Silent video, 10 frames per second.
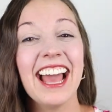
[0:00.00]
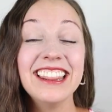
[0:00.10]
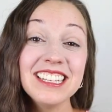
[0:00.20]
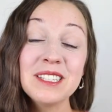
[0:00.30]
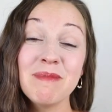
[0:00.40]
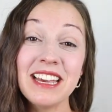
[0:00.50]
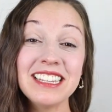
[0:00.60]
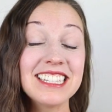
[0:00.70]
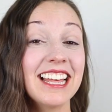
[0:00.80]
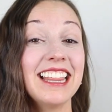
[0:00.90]
And this
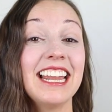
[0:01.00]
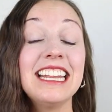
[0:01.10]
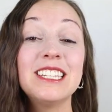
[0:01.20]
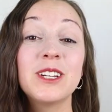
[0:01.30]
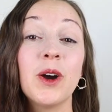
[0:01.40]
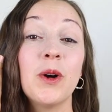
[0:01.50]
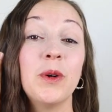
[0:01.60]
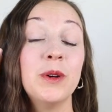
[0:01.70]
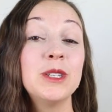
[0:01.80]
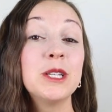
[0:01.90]
means they need to
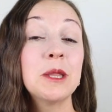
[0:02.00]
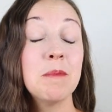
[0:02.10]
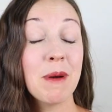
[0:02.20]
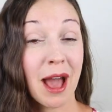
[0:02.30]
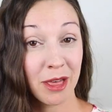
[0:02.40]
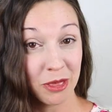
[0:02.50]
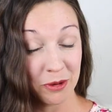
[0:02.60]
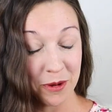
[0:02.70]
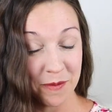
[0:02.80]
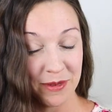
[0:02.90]
go to the
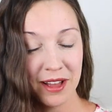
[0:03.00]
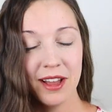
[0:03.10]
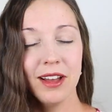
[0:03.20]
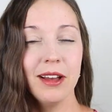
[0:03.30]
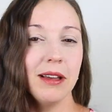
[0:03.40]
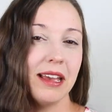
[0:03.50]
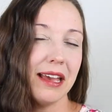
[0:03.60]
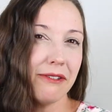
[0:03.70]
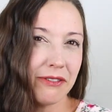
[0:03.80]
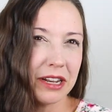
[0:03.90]
bathroom.
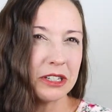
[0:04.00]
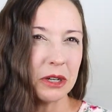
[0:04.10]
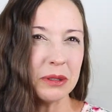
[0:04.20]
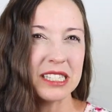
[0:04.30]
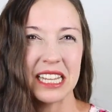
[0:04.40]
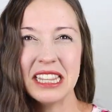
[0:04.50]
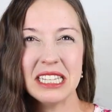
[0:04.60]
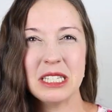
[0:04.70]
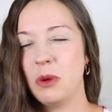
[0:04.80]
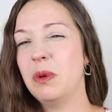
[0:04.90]
If an adult said
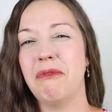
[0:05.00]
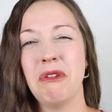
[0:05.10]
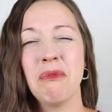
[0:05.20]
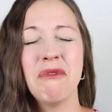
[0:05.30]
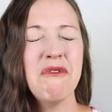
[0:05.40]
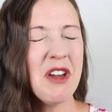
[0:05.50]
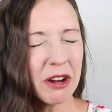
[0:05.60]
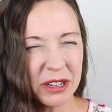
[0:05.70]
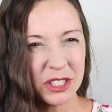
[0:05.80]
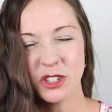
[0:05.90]
this, it would feel
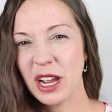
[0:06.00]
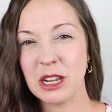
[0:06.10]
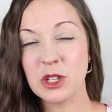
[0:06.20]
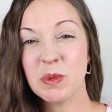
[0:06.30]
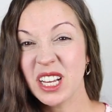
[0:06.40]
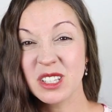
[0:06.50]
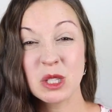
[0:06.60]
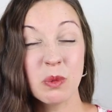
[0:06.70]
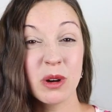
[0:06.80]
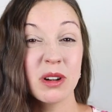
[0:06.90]
very strange because
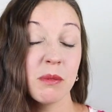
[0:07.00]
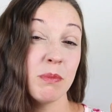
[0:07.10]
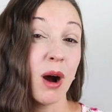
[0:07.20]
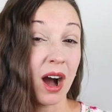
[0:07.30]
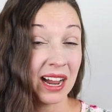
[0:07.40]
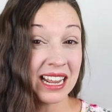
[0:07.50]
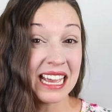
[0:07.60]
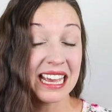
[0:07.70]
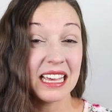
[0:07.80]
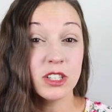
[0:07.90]
the word
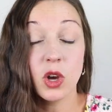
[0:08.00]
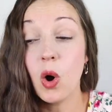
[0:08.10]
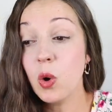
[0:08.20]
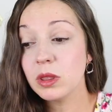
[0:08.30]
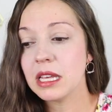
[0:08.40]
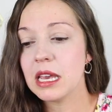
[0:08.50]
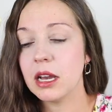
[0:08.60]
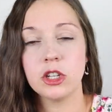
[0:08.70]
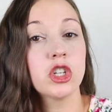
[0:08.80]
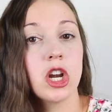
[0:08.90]
potty is only
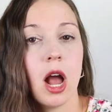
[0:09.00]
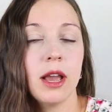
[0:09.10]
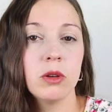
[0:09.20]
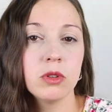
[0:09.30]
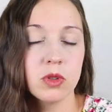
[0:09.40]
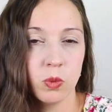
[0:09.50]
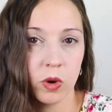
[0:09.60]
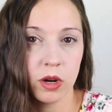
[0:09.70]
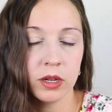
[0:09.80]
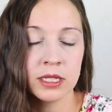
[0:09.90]
a child's
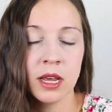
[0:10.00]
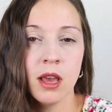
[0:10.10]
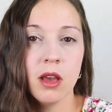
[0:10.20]
word.